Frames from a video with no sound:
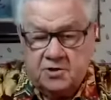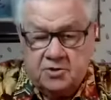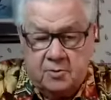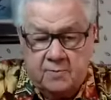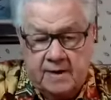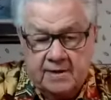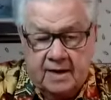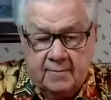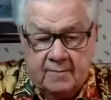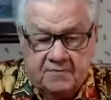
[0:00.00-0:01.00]
gentleman by the
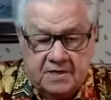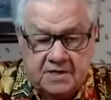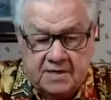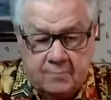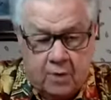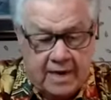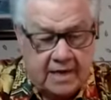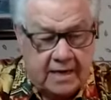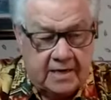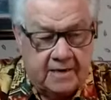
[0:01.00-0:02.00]
name of T.C. Bradley,